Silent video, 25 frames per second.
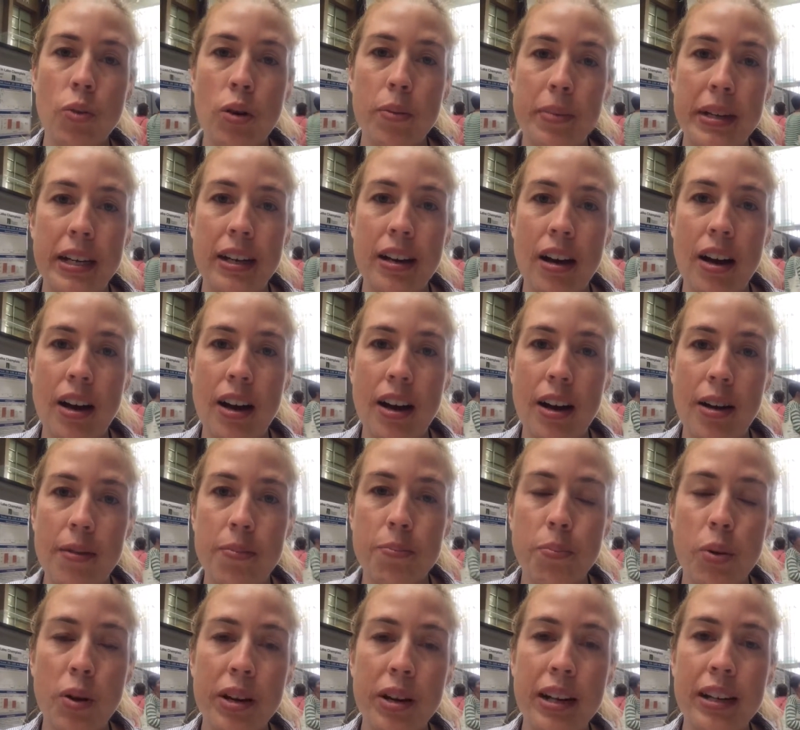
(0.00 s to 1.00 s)
We'll be
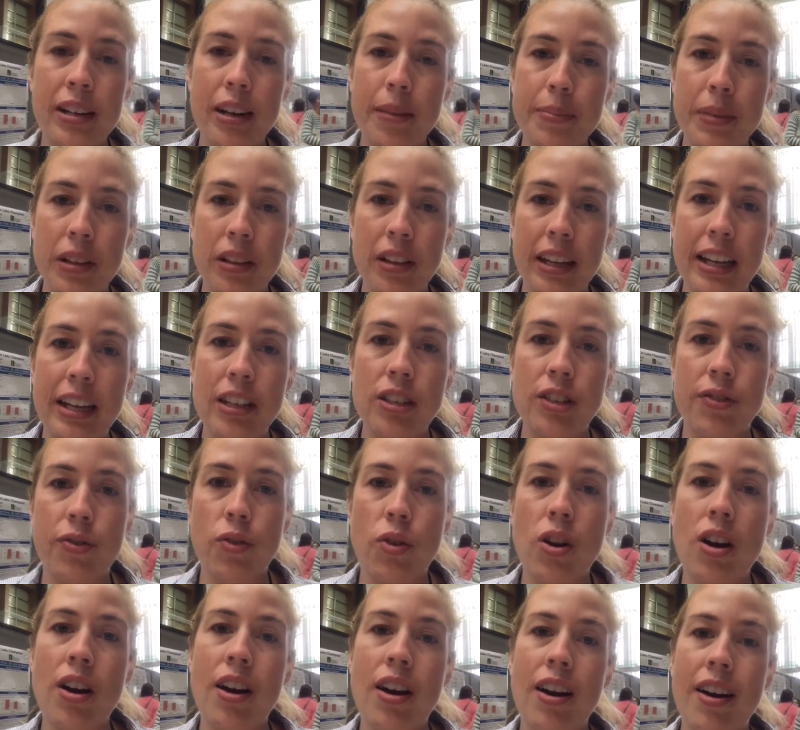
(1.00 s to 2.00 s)
putting up the links
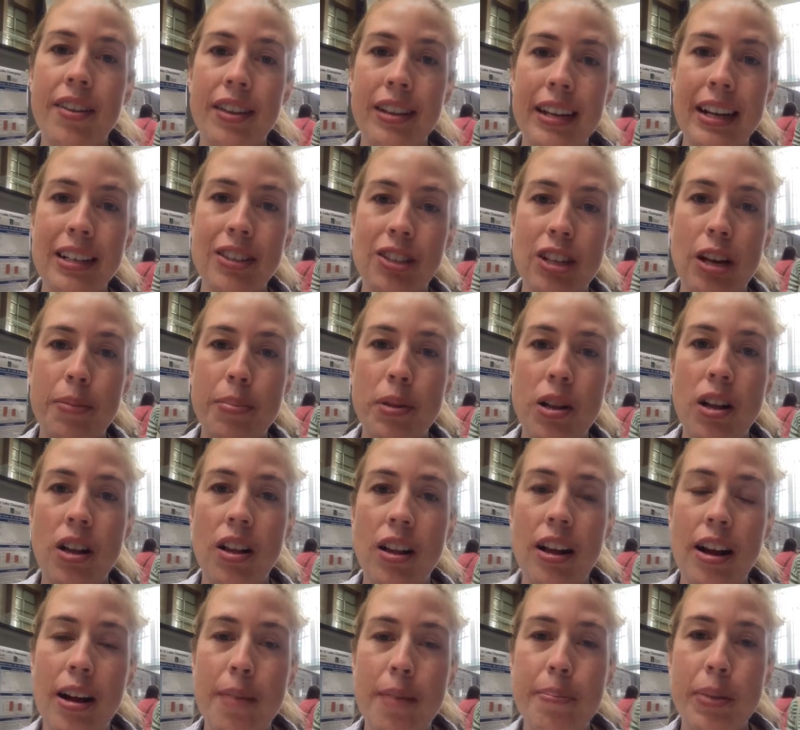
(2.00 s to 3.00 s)
for the next couple
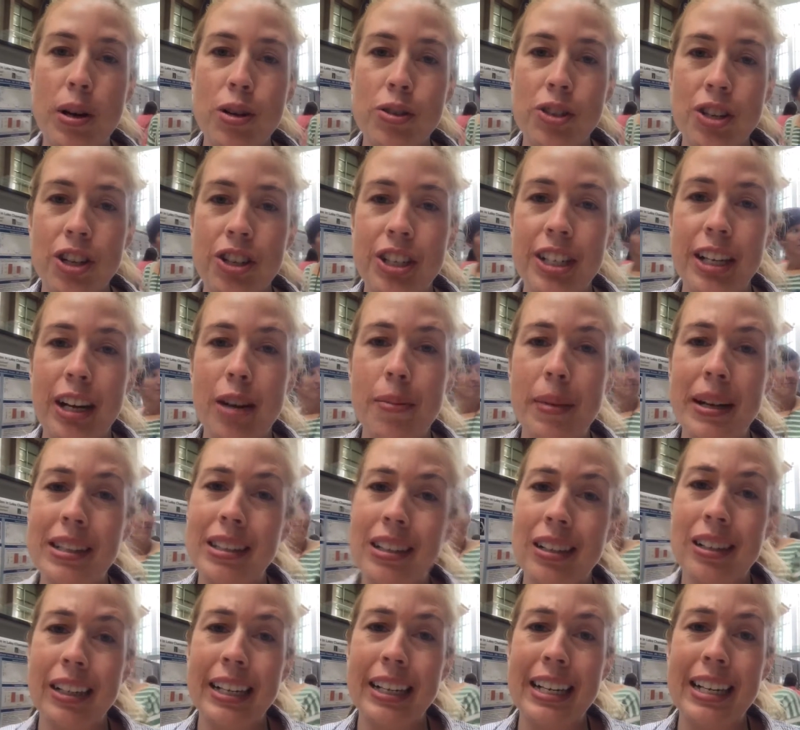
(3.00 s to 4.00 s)
posters here,
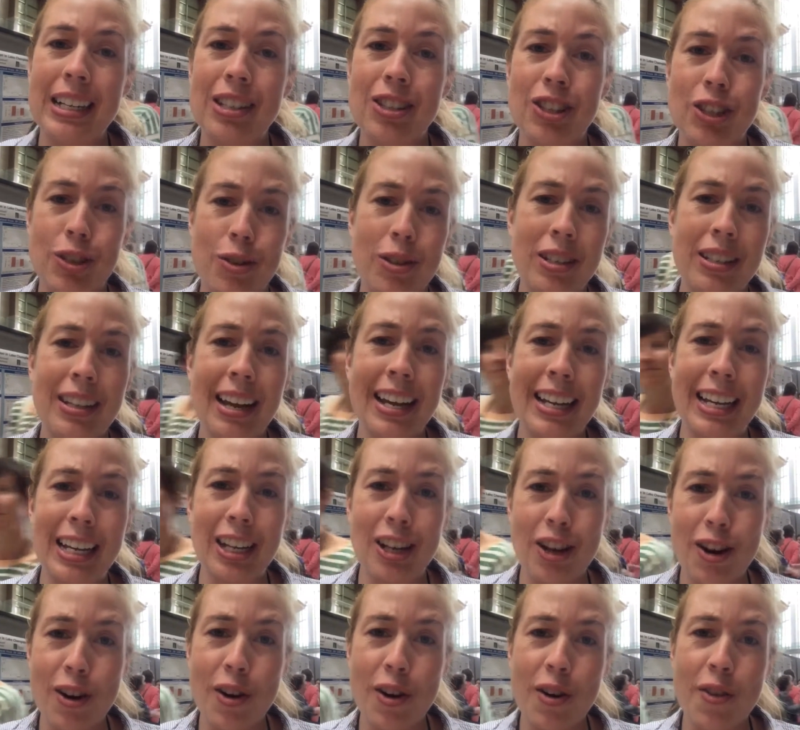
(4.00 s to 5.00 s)
basically as soon as I
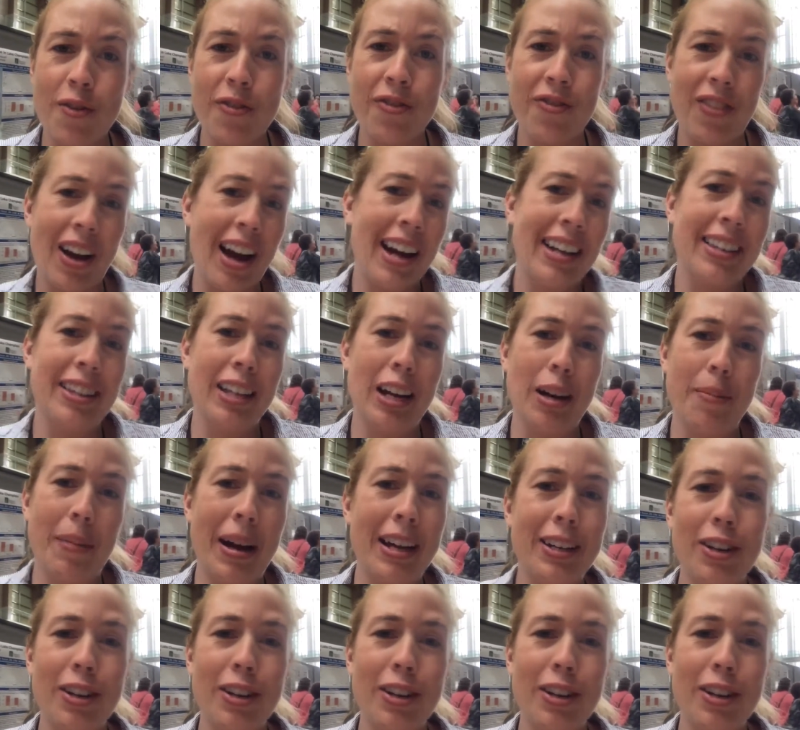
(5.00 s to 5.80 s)
can go find them.